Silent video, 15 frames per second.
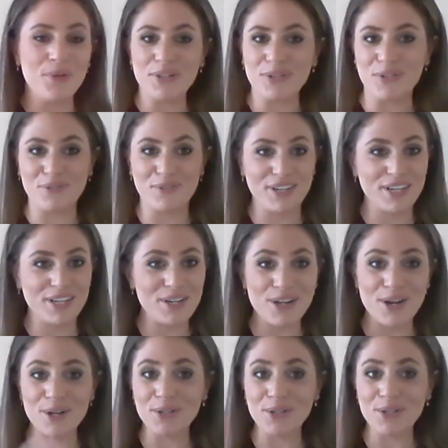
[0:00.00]
who is
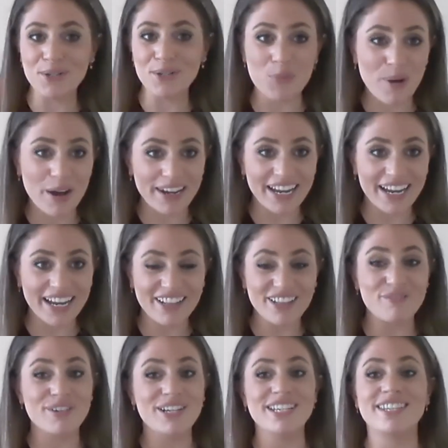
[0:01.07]
offering you loads more
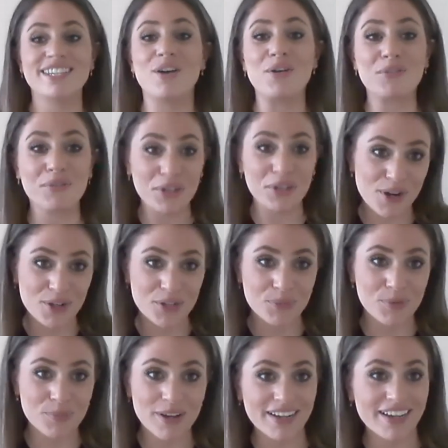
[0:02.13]
money, the reason they're offering you
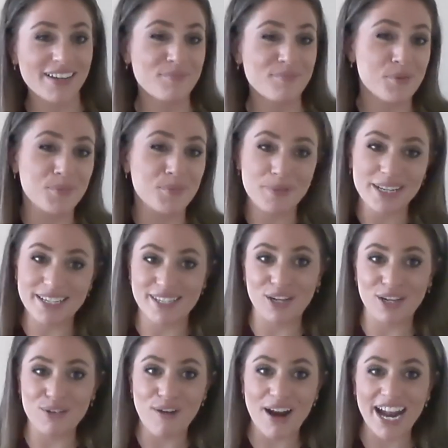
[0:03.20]
loads more money
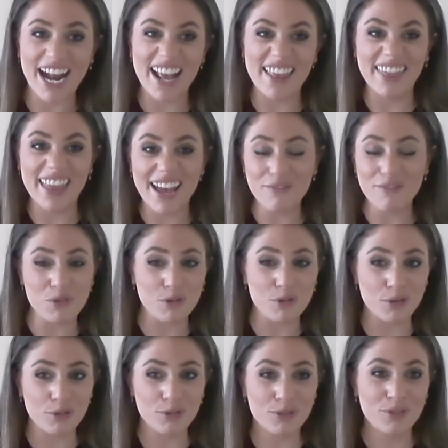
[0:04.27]
probably isn't great, and
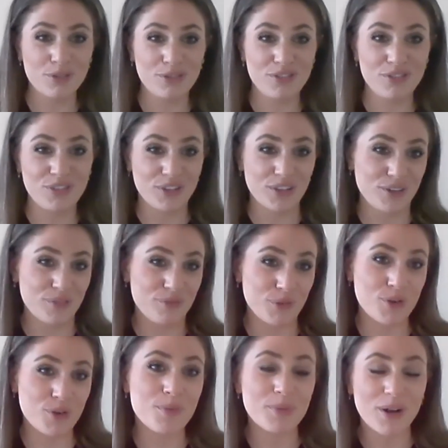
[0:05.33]
therefore
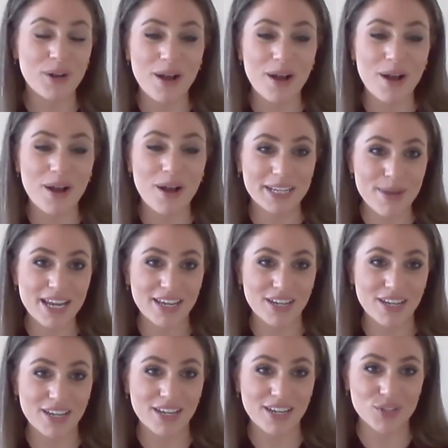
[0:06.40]
the recruitment company is
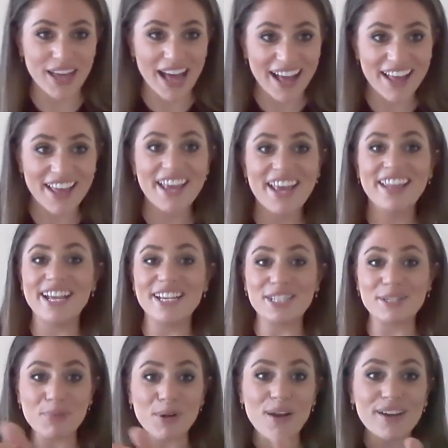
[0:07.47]
making sure that
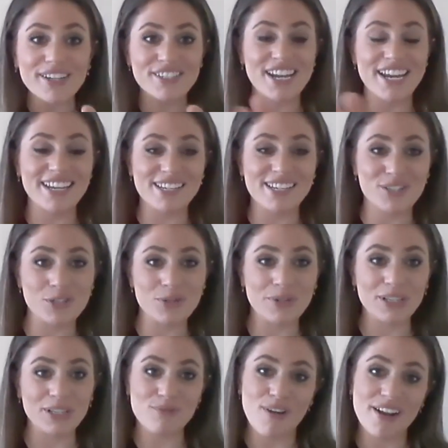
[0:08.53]
their supply chain
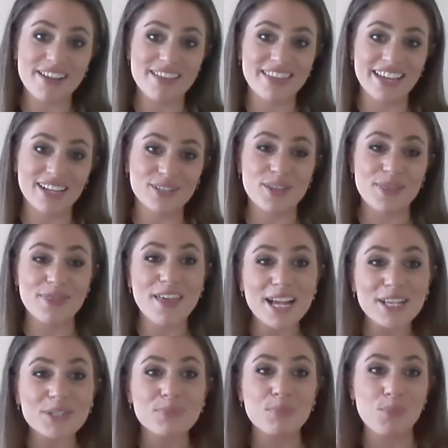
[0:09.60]
is doing the right thing.
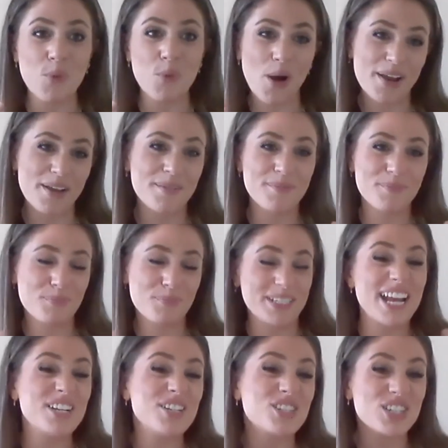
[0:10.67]
So that's
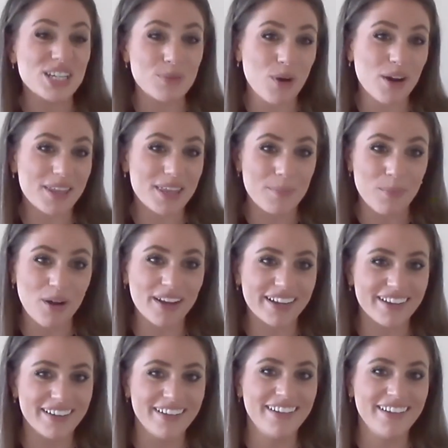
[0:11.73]
potentially why they
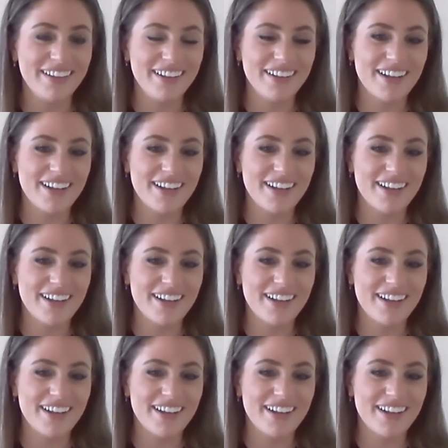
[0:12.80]
might